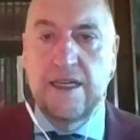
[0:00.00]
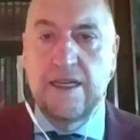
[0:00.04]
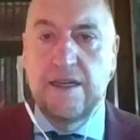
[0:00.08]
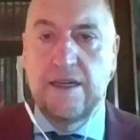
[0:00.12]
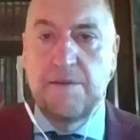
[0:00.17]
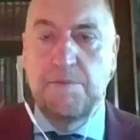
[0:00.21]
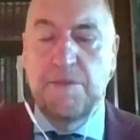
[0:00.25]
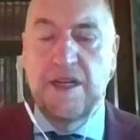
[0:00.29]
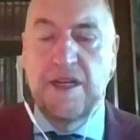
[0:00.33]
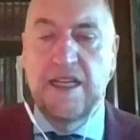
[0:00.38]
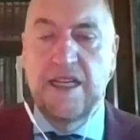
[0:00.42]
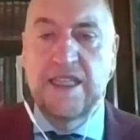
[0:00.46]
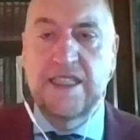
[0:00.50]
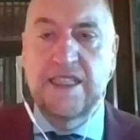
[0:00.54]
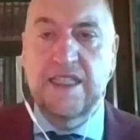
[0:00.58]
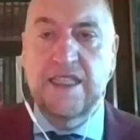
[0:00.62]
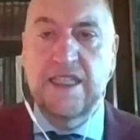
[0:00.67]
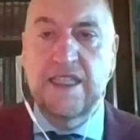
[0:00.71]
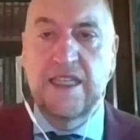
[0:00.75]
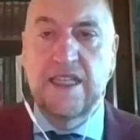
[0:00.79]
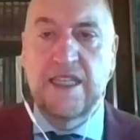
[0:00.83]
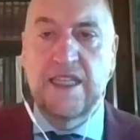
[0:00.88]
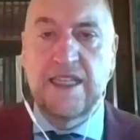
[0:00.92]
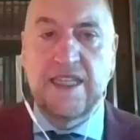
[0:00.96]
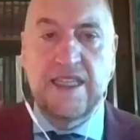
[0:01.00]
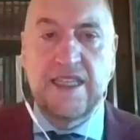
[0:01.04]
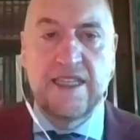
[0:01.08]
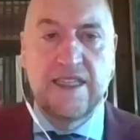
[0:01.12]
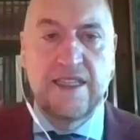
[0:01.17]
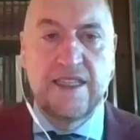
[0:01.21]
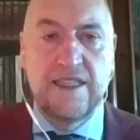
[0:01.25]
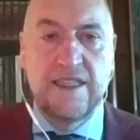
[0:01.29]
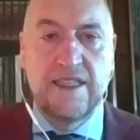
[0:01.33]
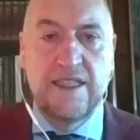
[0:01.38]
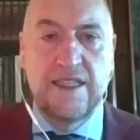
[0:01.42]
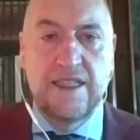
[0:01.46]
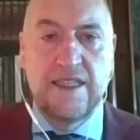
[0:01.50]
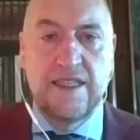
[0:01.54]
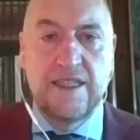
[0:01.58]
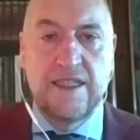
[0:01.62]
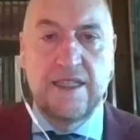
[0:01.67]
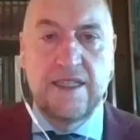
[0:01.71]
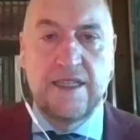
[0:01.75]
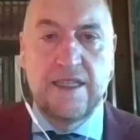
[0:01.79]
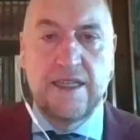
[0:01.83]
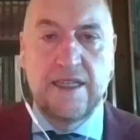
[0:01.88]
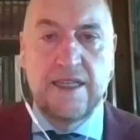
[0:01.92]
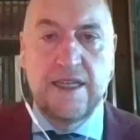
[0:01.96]
politically
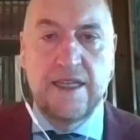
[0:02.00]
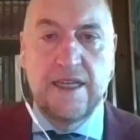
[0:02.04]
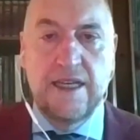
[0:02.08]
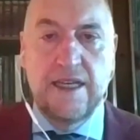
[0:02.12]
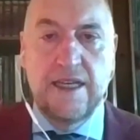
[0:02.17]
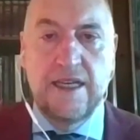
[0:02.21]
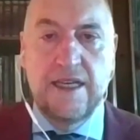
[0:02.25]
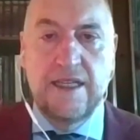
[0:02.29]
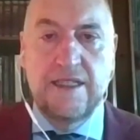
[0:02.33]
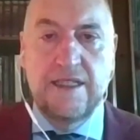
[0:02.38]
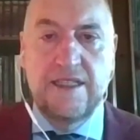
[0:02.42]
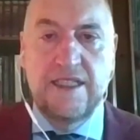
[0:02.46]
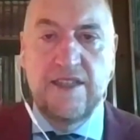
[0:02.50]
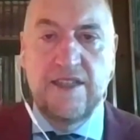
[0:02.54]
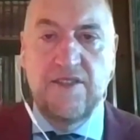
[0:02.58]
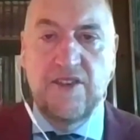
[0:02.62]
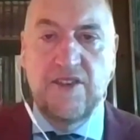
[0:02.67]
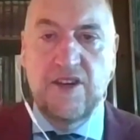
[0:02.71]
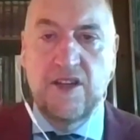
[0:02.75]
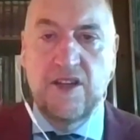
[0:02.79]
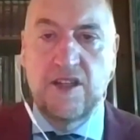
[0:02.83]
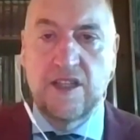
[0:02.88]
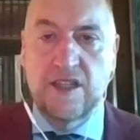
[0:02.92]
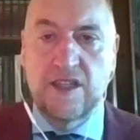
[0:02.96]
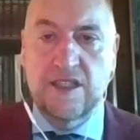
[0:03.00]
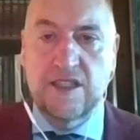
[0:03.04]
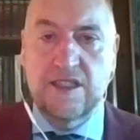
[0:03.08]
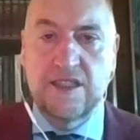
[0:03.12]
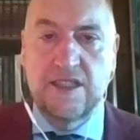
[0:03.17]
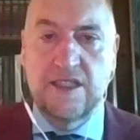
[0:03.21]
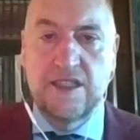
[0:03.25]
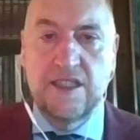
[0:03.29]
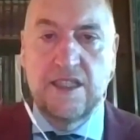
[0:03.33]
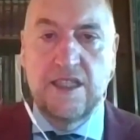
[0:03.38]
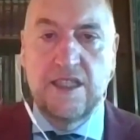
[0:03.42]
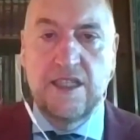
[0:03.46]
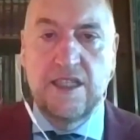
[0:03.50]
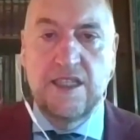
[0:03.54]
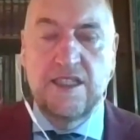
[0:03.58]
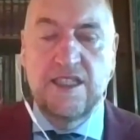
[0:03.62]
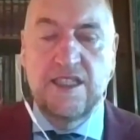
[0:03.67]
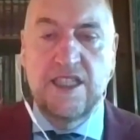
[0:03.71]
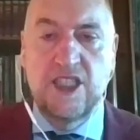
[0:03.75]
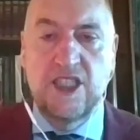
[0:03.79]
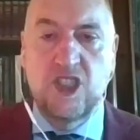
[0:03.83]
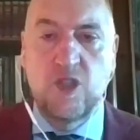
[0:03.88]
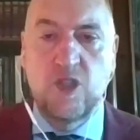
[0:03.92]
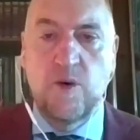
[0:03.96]
difficult
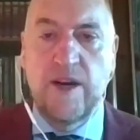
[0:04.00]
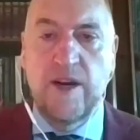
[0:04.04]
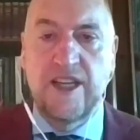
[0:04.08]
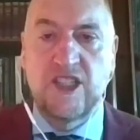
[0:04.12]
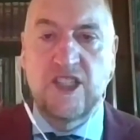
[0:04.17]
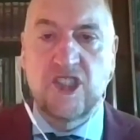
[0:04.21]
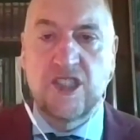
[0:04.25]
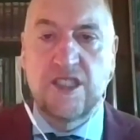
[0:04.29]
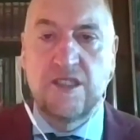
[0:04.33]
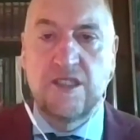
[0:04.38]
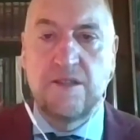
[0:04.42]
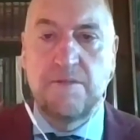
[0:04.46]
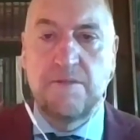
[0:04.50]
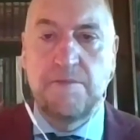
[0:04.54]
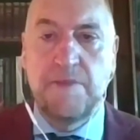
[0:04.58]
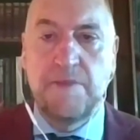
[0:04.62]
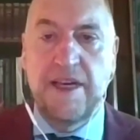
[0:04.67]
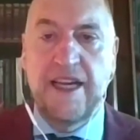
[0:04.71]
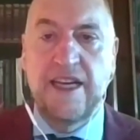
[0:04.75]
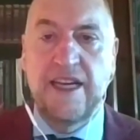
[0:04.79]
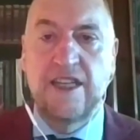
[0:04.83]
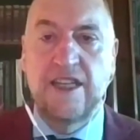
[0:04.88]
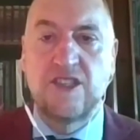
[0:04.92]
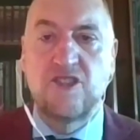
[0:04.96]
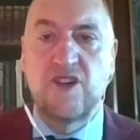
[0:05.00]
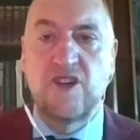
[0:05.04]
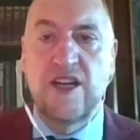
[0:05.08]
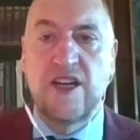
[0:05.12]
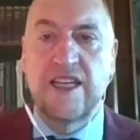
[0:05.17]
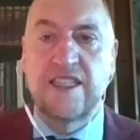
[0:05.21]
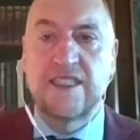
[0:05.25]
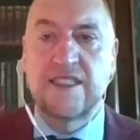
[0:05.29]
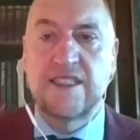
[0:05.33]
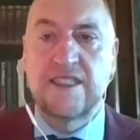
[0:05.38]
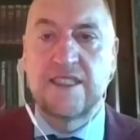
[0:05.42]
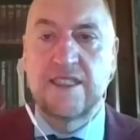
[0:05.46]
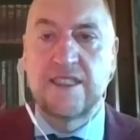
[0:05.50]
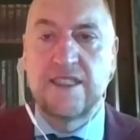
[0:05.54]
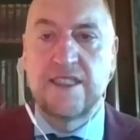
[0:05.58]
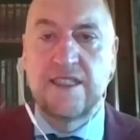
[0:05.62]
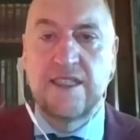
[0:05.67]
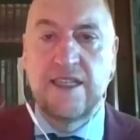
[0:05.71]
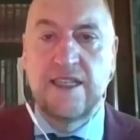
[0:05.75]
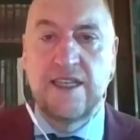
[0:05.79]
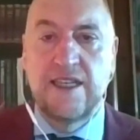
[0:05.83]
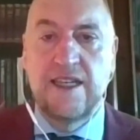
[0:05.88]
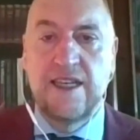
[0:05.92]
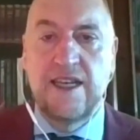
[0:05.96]
situation being addressed
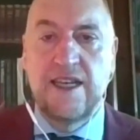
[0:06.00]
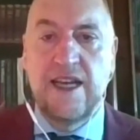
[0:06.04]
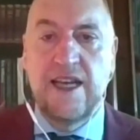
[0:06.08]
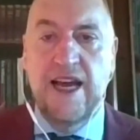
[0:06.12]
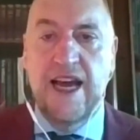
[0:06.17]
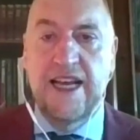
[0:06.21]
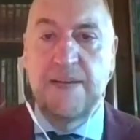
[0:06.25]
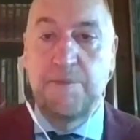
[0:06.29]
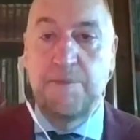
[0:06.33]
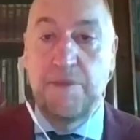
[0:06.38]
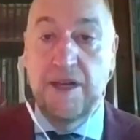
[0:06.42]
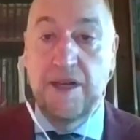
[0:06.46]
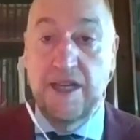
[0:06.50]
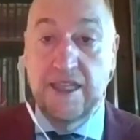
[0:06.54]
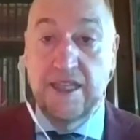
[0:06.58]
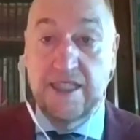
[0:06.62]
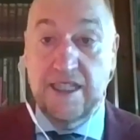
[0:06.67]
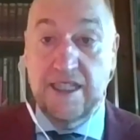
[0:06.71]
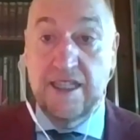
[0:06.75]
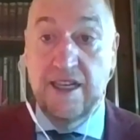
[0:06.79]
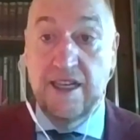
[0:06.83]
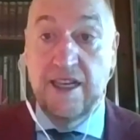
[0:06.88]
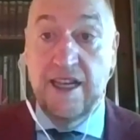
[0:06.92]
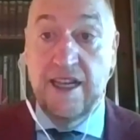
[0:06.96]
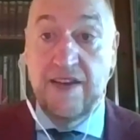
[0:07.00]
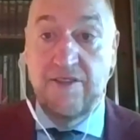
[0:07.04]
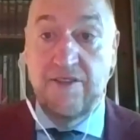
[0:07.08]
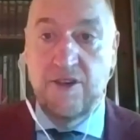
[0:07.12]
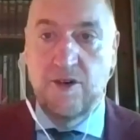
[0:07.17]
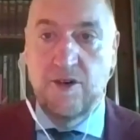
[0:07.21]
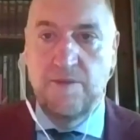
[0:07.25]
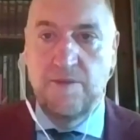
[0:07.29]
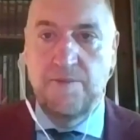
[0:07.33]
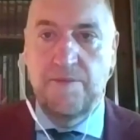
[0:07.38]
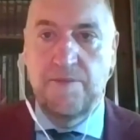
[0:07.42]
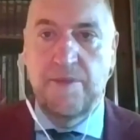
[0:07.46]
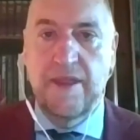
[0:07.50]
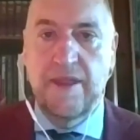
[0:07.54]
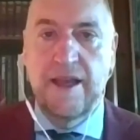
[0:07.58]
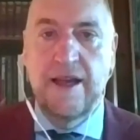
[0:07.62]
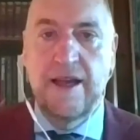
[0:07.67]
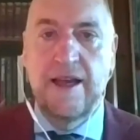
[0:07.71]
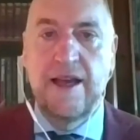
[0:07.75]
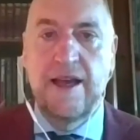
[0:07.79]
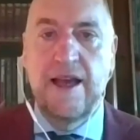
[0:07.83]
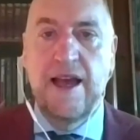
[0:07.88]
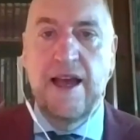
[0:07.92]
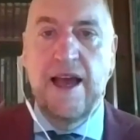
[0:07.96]
at a political level,
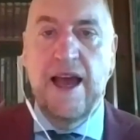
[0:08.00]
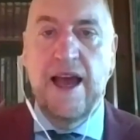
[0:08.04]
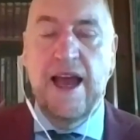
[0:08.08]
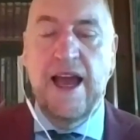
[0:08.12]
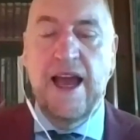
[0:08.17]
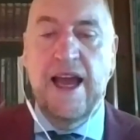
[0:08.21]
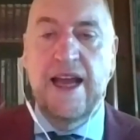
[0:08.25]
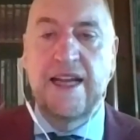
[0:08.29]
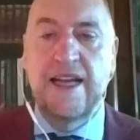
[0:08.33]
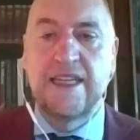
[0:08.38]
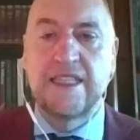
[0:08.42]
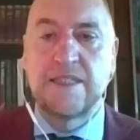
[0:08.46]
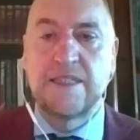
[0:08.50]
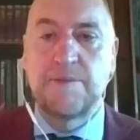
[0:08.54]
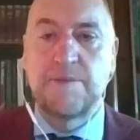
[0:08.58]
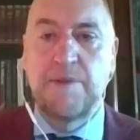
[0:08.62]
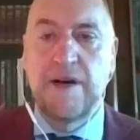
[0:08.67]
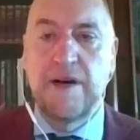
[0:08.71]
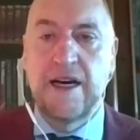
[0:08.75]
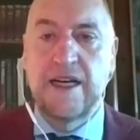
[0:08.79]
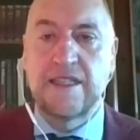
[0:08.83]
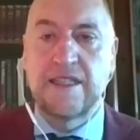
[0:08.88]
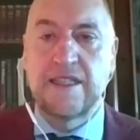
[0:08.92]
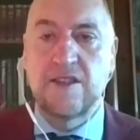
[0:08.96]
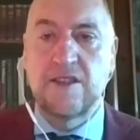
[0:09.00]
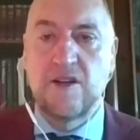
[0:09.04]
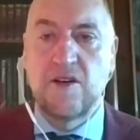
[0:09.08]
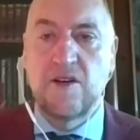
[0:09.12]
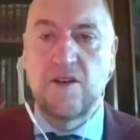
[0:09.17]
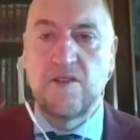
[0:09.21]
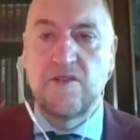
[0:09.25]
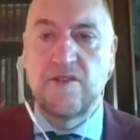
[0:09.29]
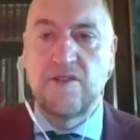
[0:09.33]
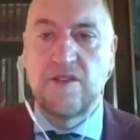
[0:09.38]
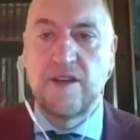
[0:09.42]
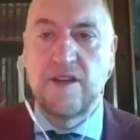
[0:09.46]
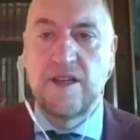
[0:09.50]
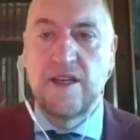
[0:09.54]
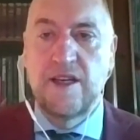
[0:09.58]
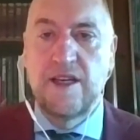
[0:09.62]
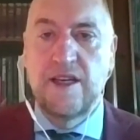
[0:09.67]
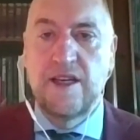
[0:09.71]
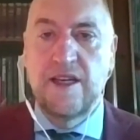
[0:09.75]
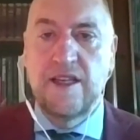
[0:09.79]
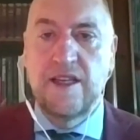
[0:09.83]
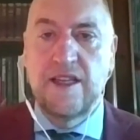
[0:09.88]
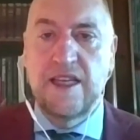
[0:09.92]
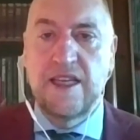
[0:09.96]
and as part of
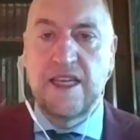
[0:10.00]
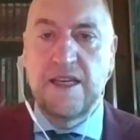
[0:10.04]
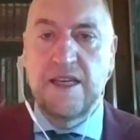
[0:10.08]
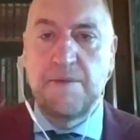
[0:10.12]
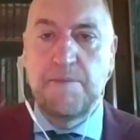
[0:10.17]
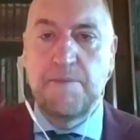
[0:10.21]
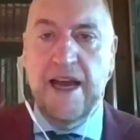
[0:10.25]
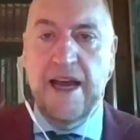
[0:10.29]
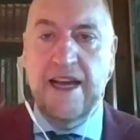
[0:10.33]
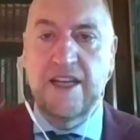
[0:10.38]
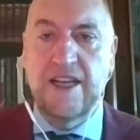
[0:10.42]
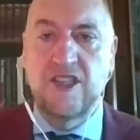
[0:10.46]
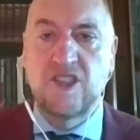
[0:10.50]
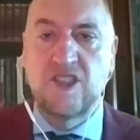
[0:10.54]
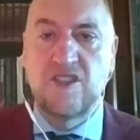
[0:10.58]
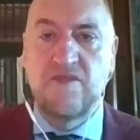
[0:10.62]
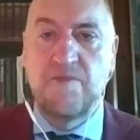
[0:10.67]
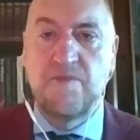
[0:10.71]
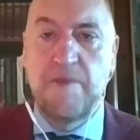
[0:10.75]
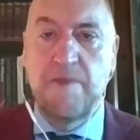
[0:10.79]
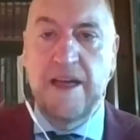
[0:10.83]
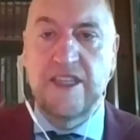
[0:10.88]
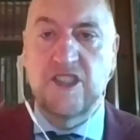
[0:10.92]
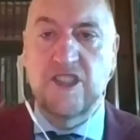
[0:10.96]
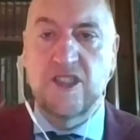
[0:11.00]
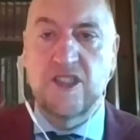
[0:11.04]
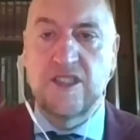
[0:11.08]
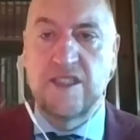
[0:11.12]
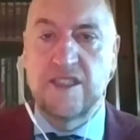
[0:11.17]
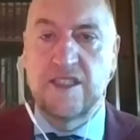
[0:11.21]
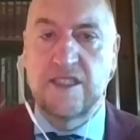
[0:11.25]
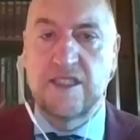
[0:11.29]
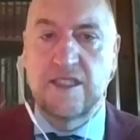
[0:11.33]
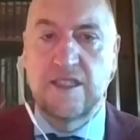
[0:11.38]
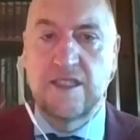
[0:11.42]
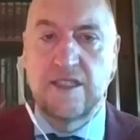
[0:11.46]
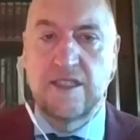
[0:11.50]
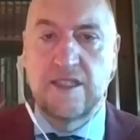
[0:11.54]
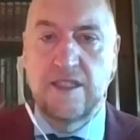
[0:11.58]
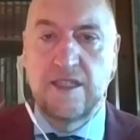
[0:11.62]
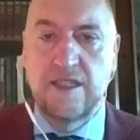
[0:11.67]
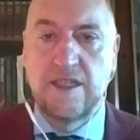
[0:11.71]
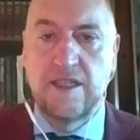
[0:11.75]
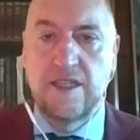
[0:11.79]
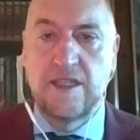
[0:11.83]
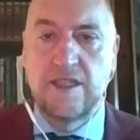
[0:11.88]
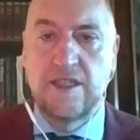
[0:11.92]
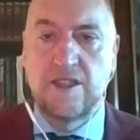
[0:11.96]
the package of measures
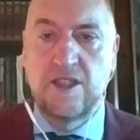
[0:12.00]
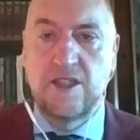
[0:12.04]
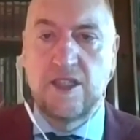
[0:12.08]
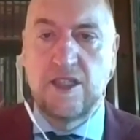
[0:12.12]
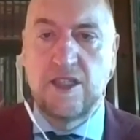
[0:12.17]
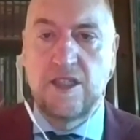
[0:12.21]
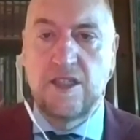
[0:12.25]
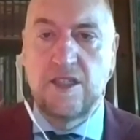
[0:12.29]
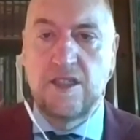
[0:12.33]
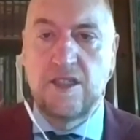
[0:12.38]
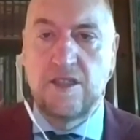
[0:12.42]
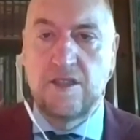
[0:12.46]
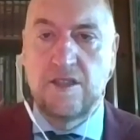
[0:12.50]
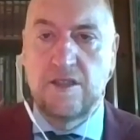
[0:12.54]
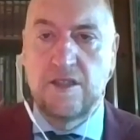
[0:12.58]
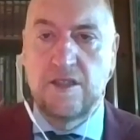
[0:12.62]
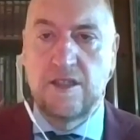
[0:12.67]
to